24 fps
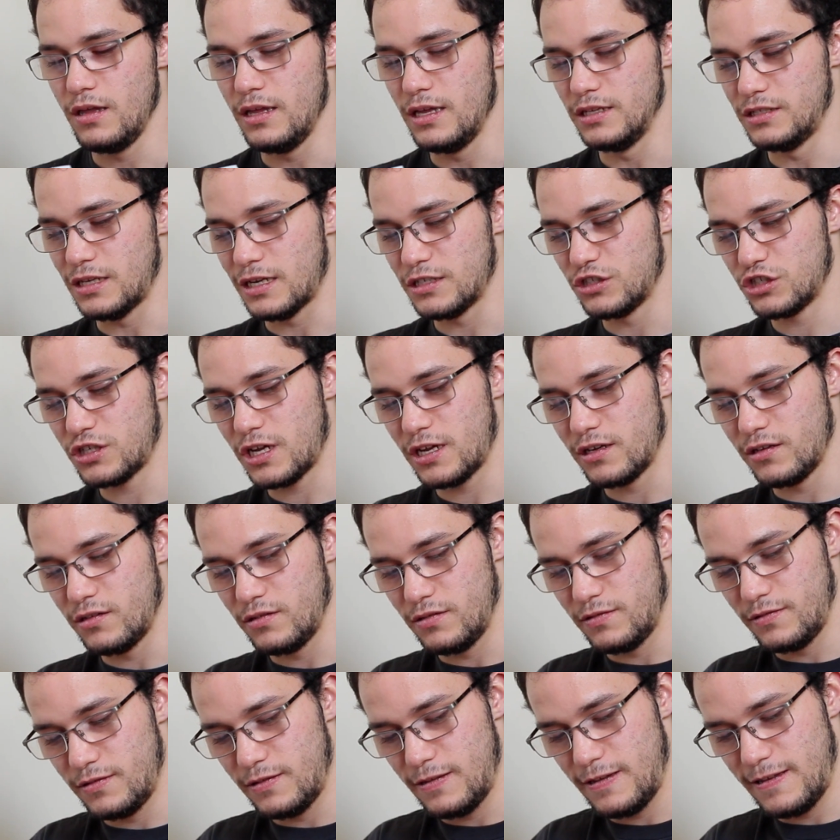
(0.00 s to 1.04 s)
is I just kind
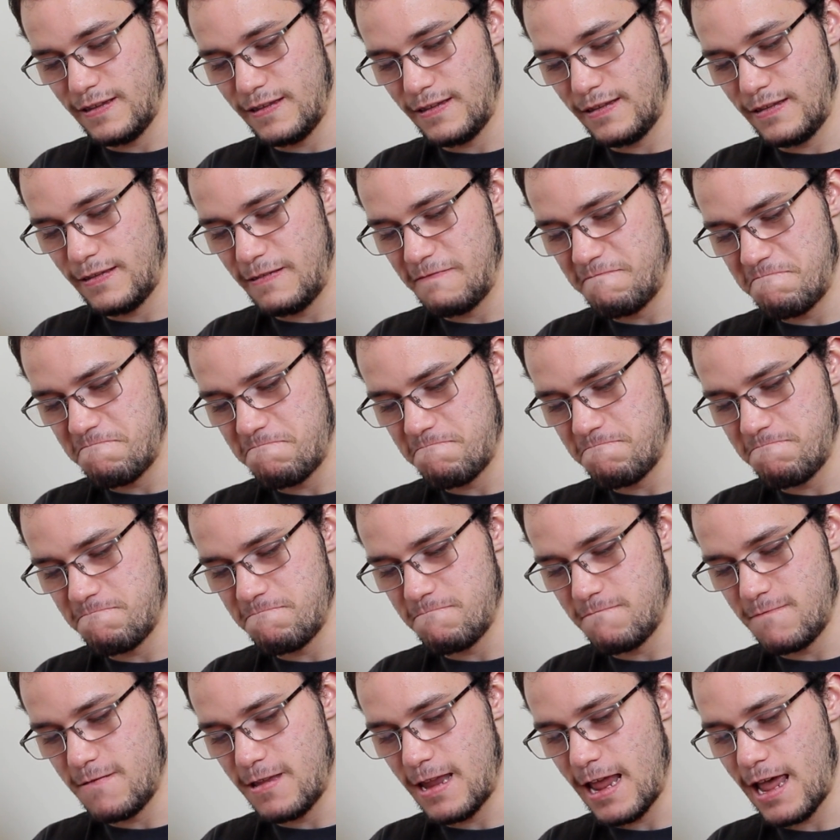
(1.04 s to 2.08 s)

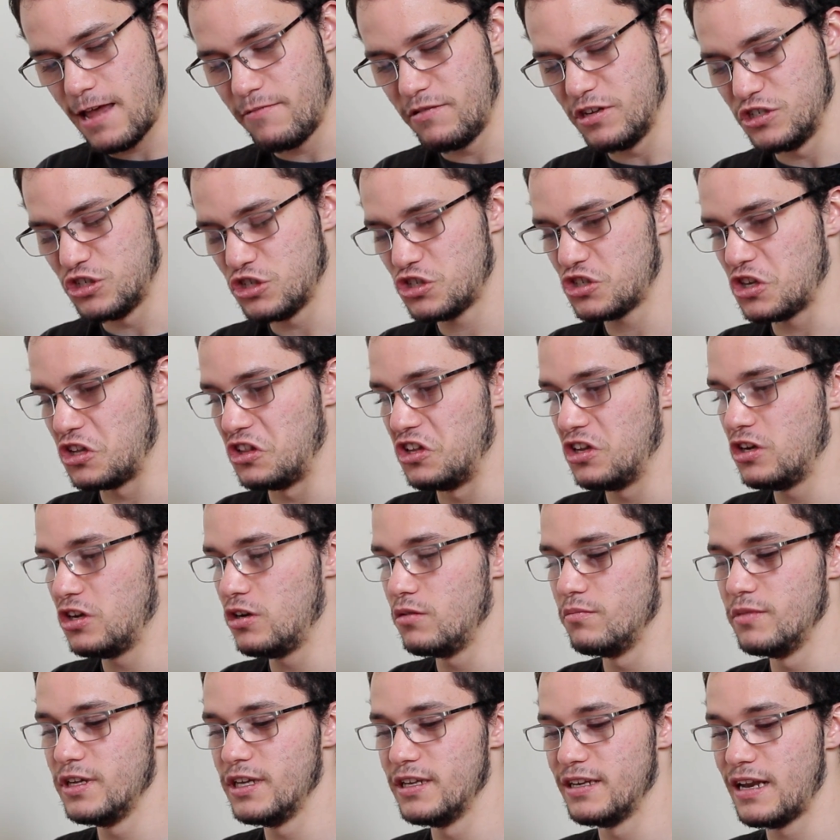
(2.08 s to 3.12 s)
of dabbed it just a
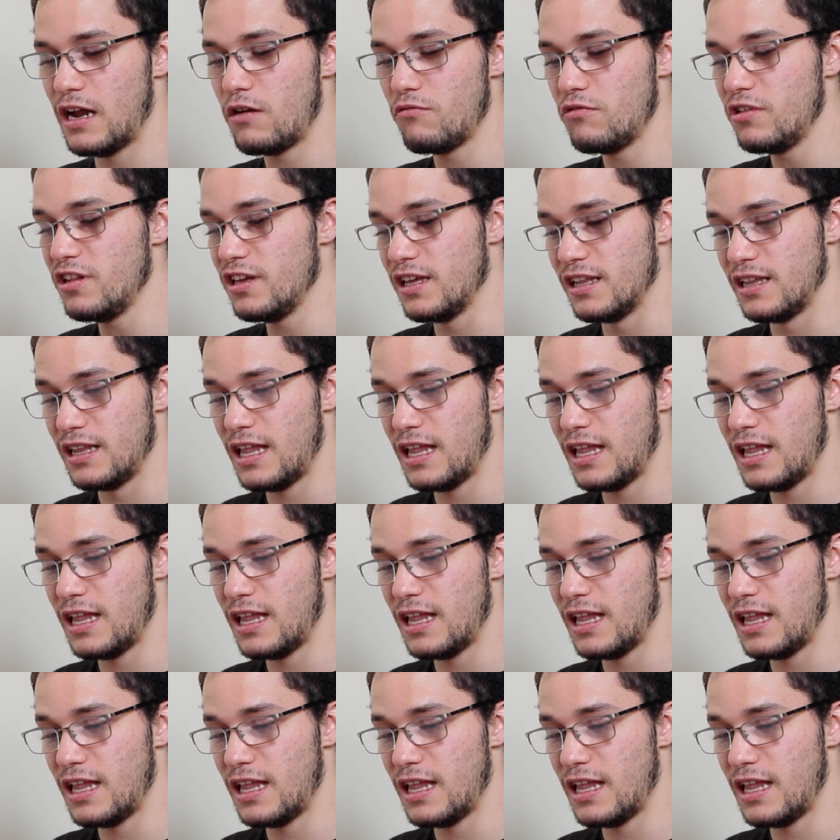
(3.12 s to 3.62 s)
little bit, not really a